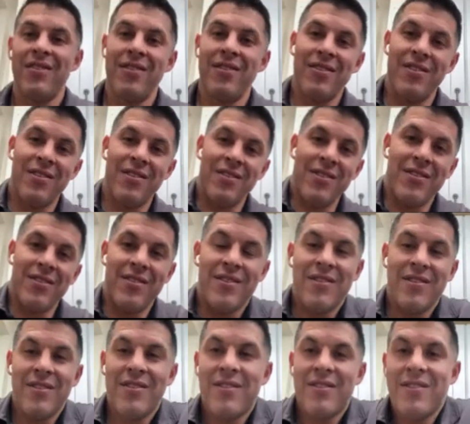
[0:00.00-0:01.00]

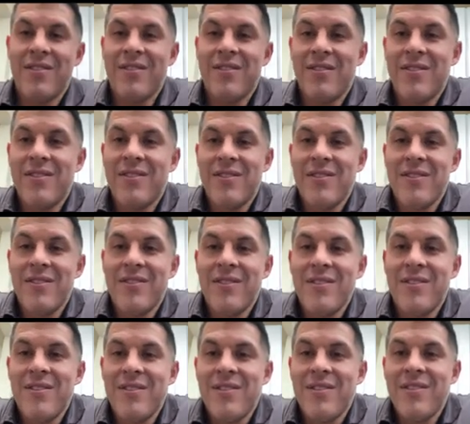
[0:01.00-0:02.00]

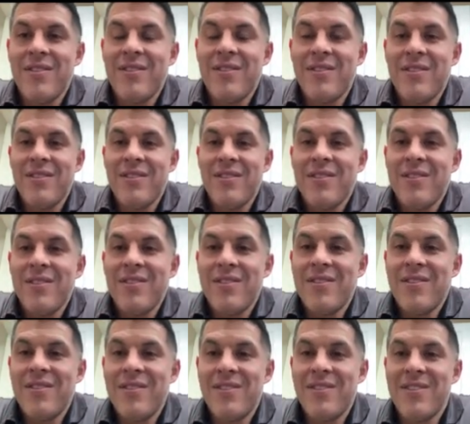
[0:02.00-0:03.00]

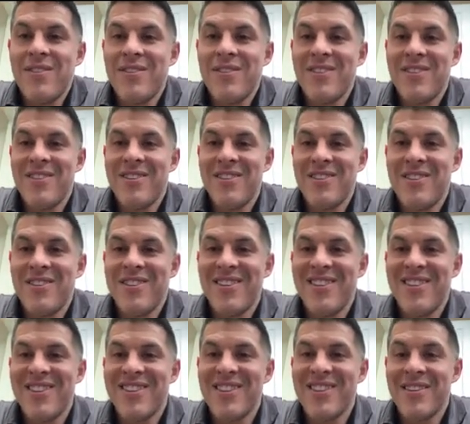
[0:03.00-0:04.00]

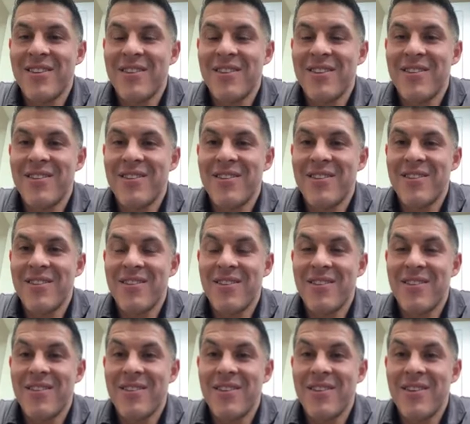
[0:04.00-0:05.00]

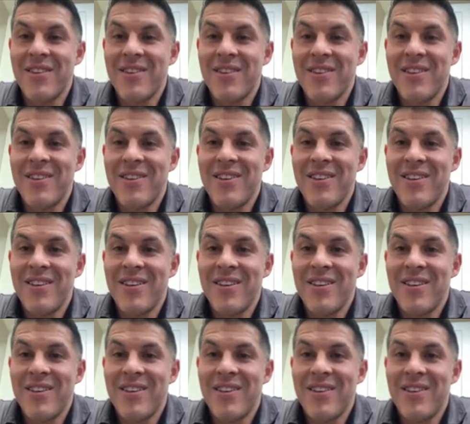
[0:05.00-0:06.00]

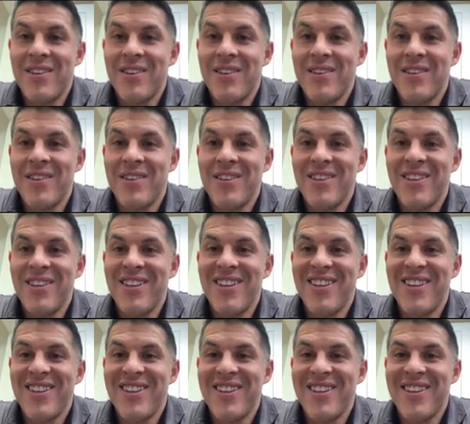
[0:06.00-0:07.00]

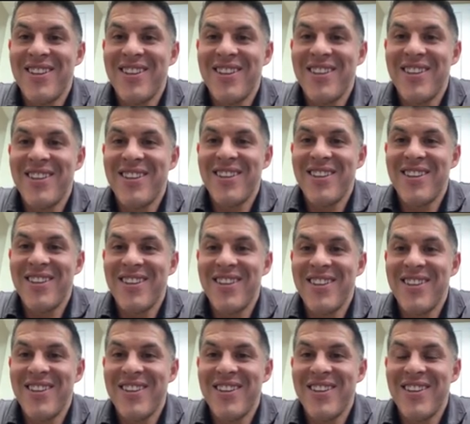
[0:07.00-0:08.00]
[no speech]